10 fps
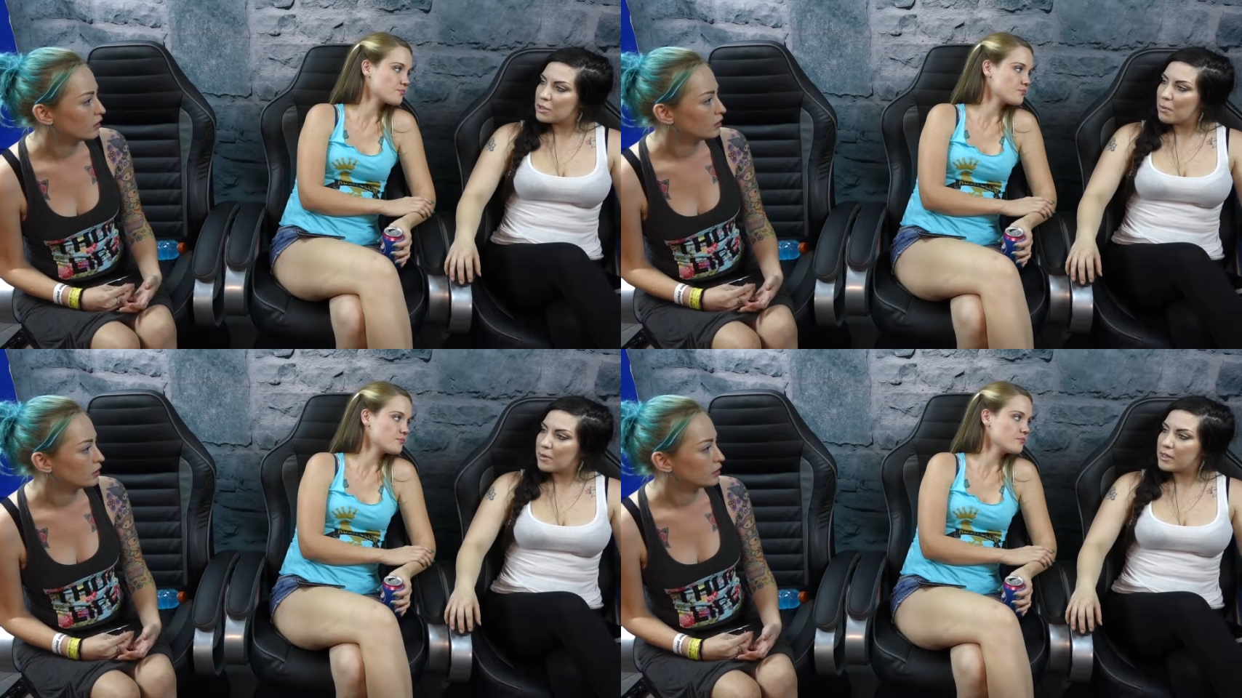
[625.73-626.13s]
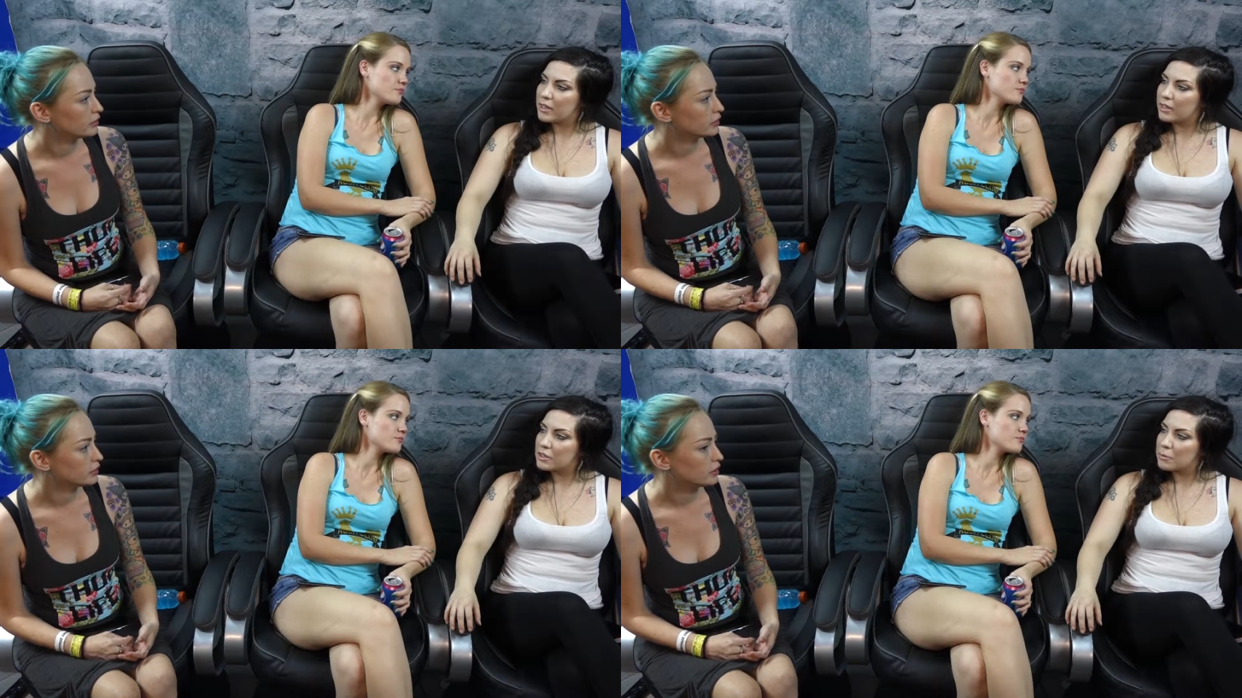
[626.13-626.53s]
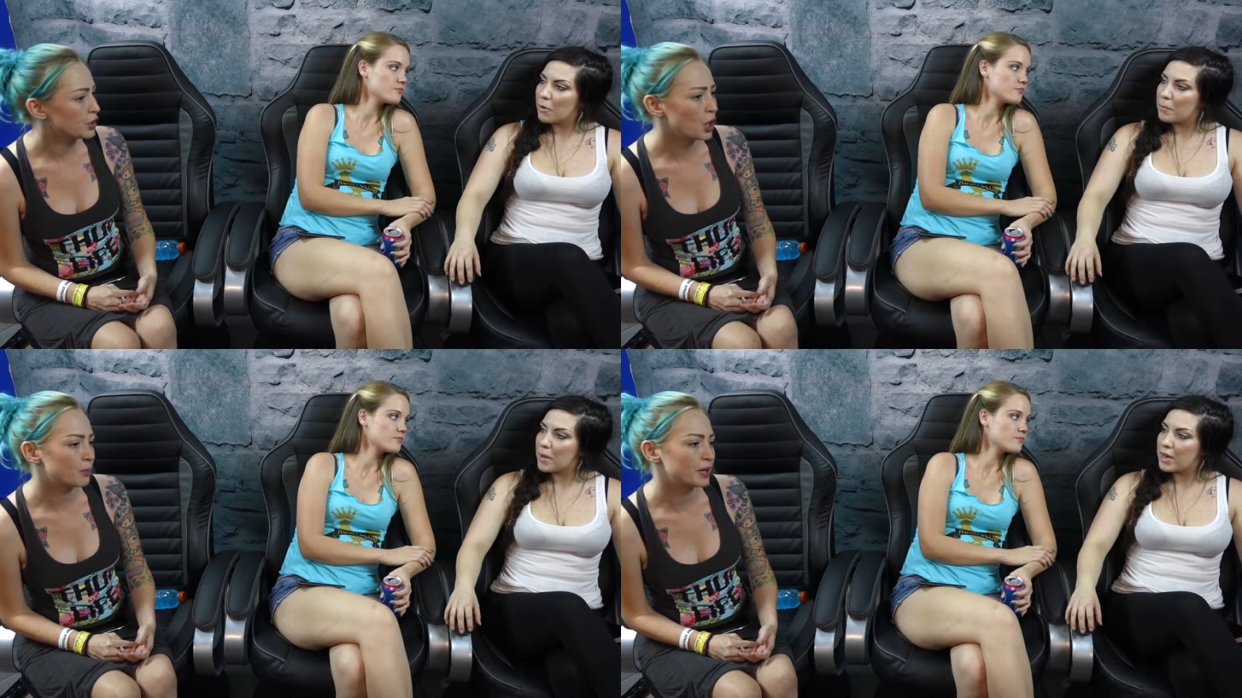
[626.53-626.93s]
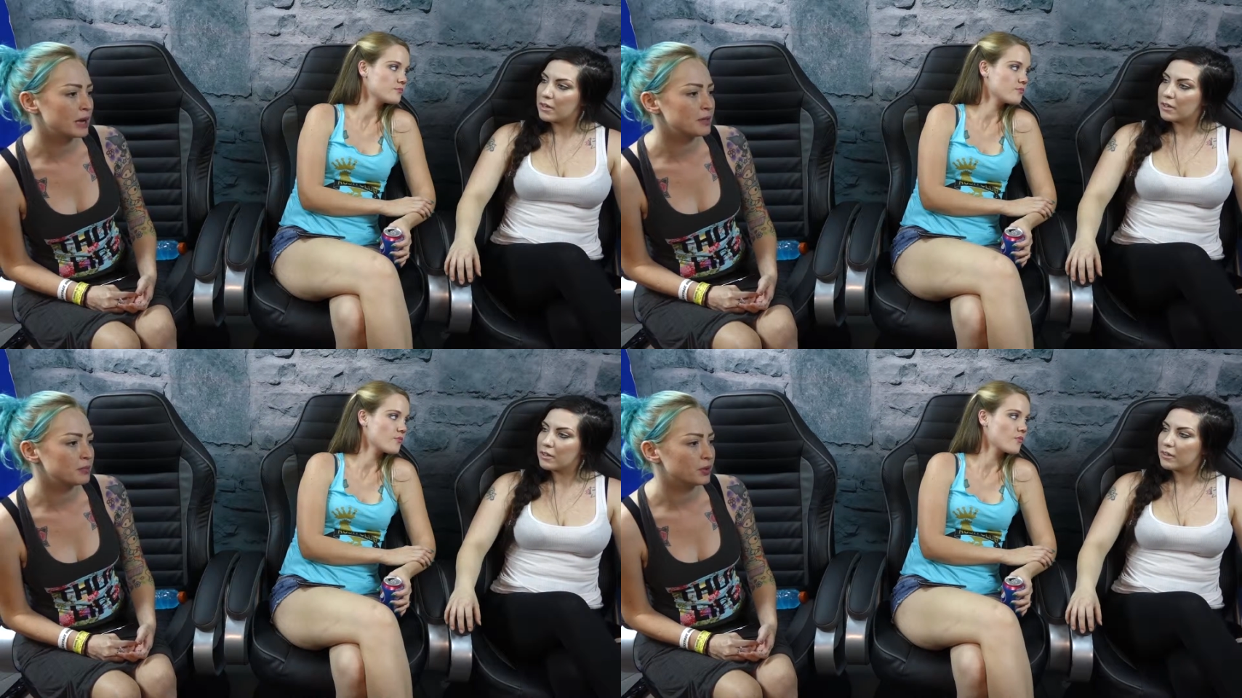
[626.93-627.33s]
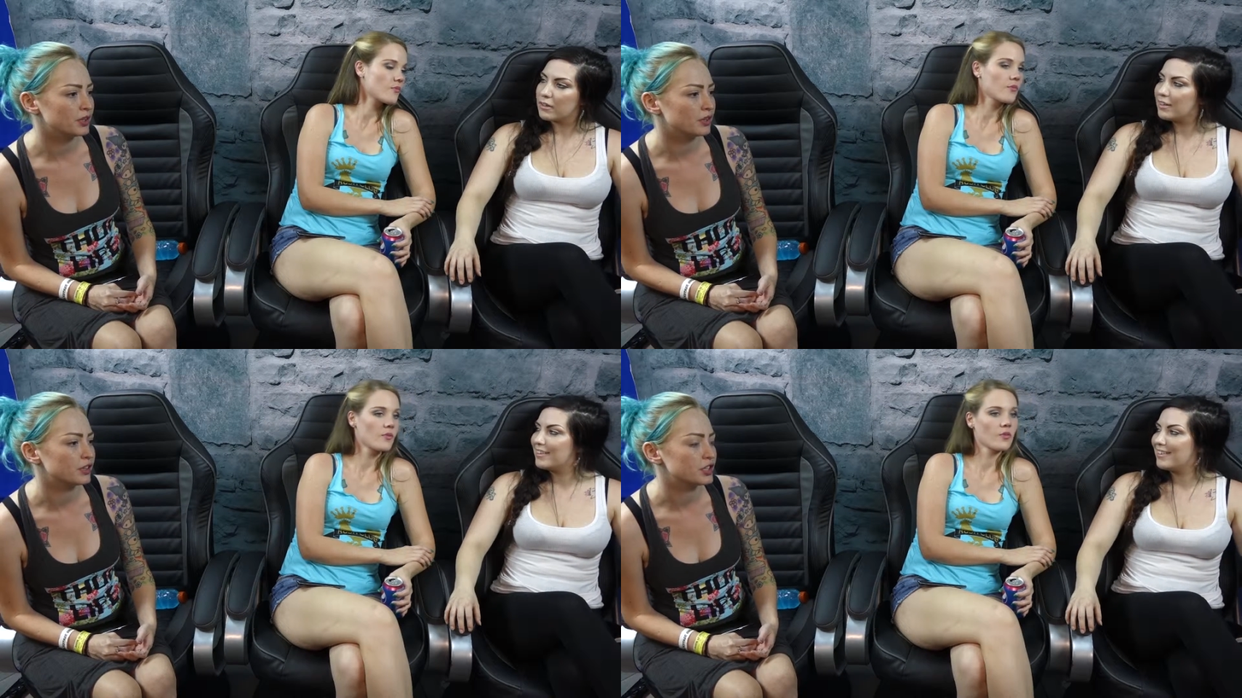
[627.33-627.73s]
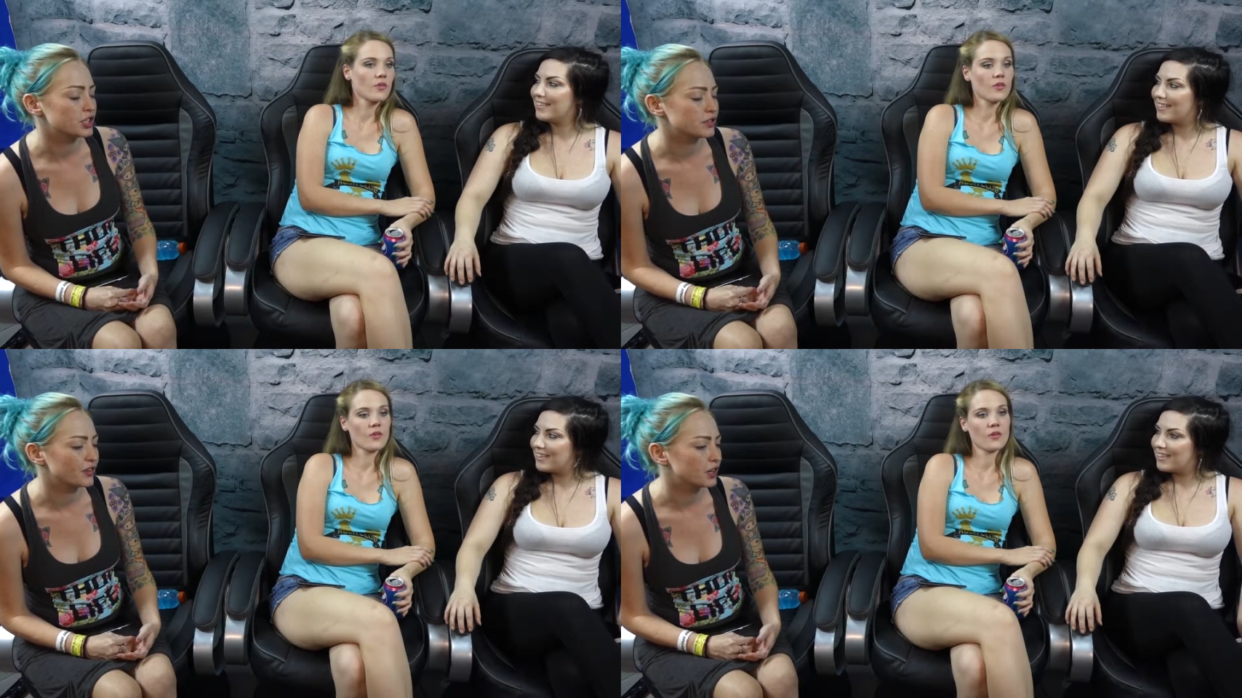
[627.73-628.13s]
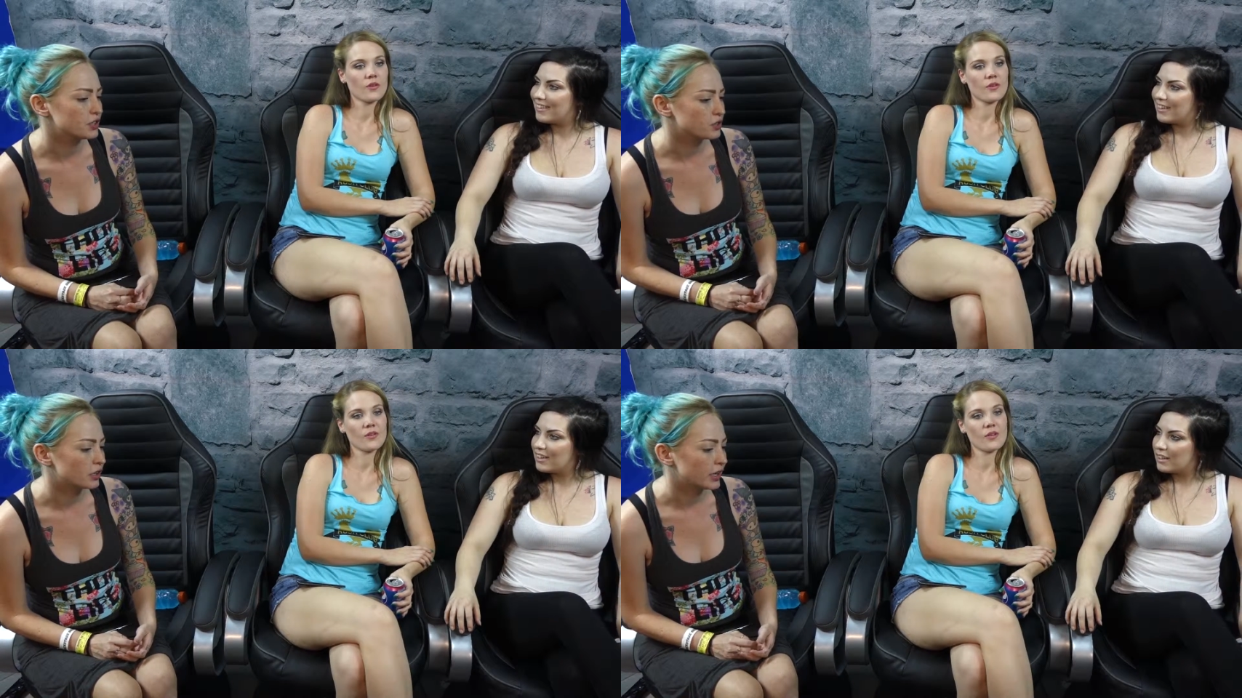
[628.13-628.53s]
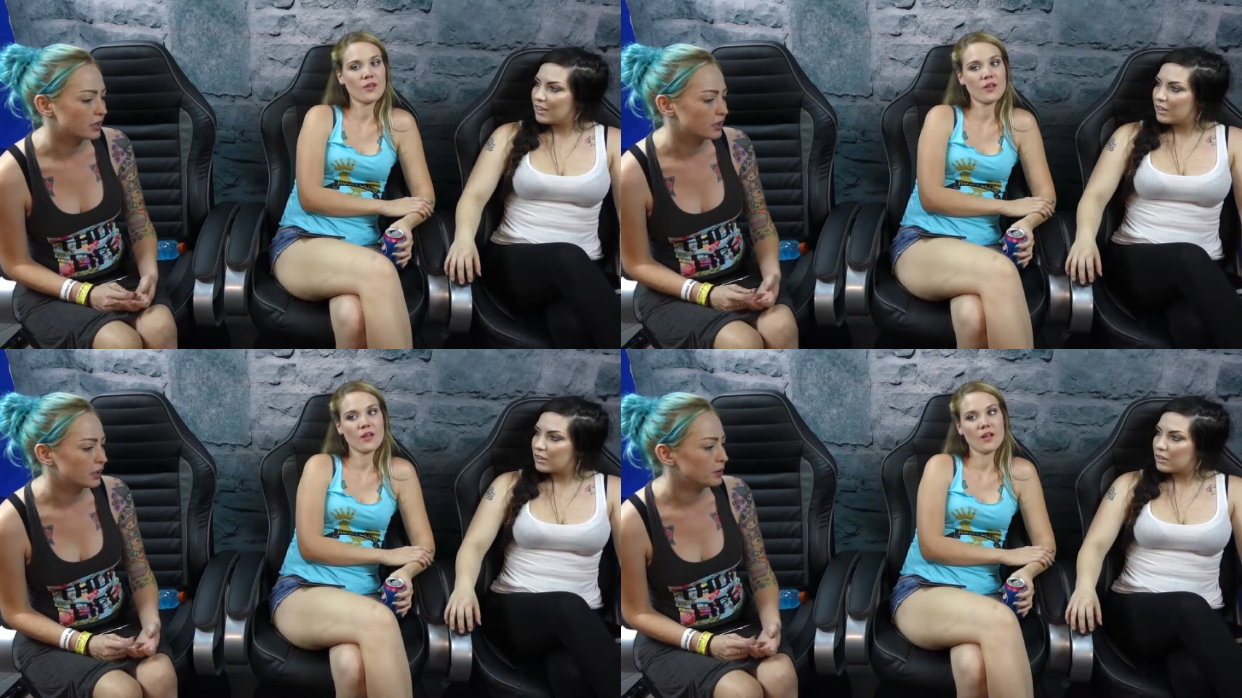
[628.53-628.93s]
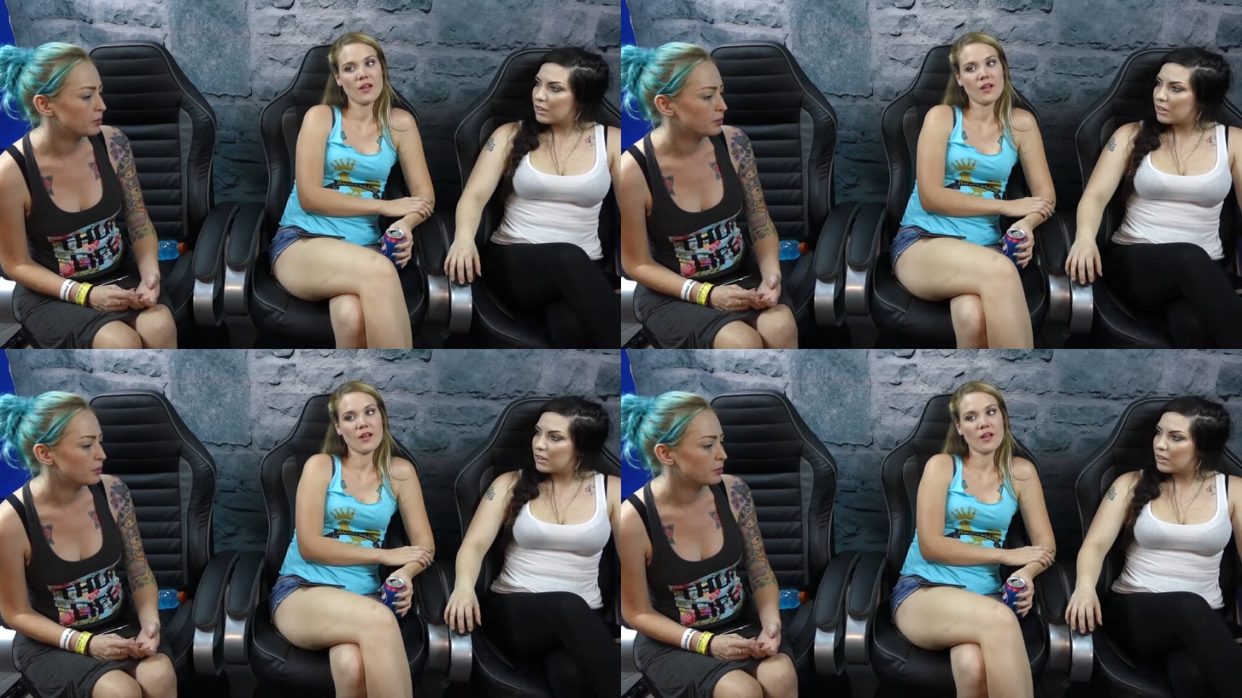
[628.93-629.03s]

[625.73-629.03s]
Speaker 1: she probably did it. She
Speaker 2: probably No, but her. I mean politically she's a very strong candidate.